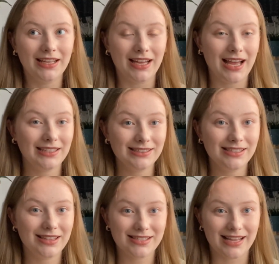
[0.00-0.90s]
and
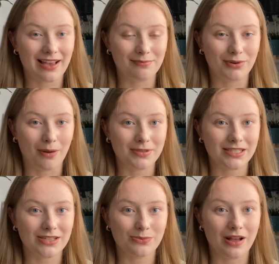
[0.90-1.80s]
the second property
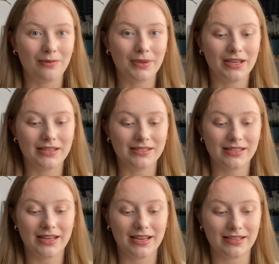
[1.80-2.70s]
as well, because
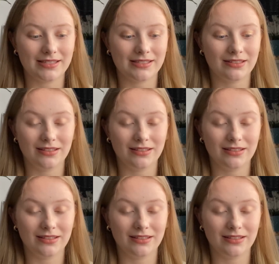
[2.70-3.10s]
it's